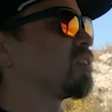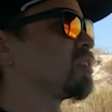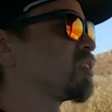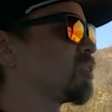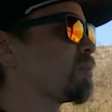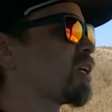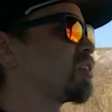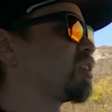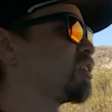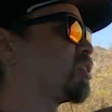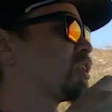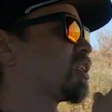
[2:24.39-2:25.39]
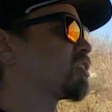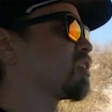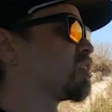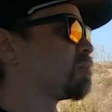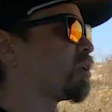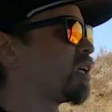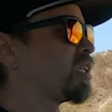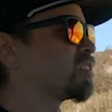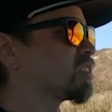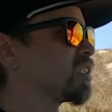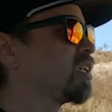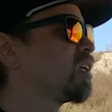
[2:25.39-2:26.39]
on the suspension, just on the
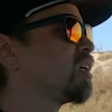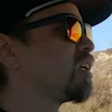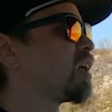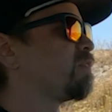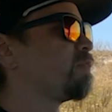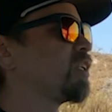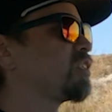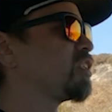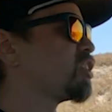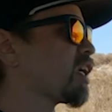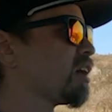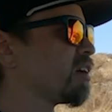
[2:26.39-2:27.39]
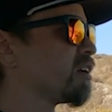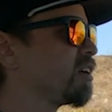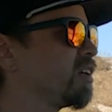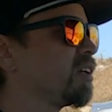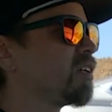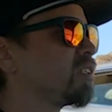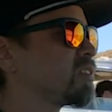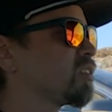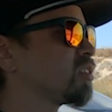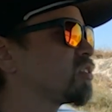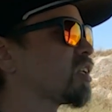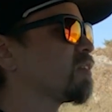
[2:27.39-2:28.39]
brakes, vintage air.
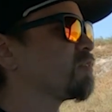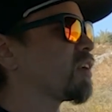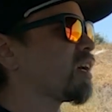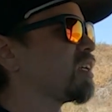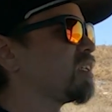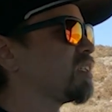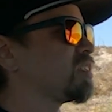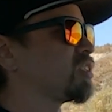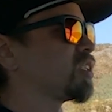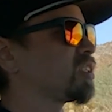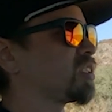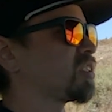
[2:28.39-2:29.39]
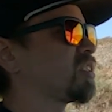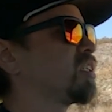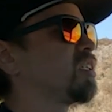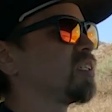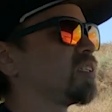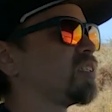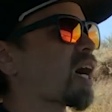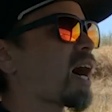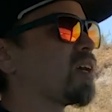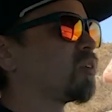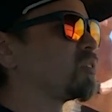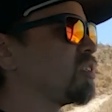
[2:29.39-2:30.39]
So stuff that is just
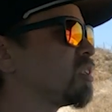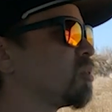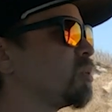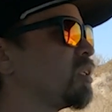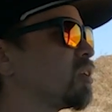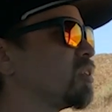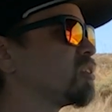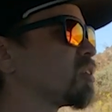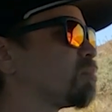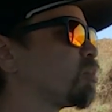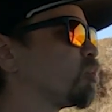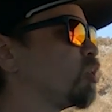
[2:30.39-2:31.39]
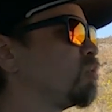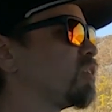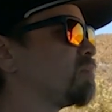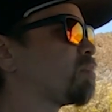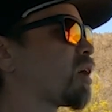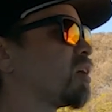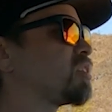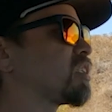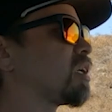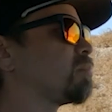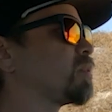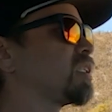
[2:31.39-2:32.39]
dialed, you know, we know these are proven parts
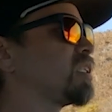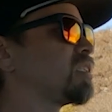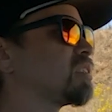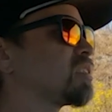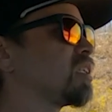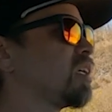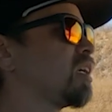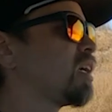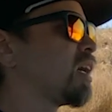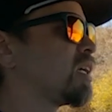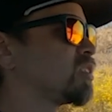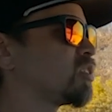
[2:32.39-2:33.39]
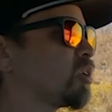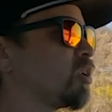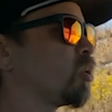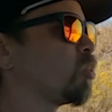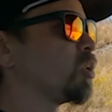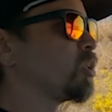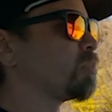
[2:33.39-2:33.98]
companies. And so when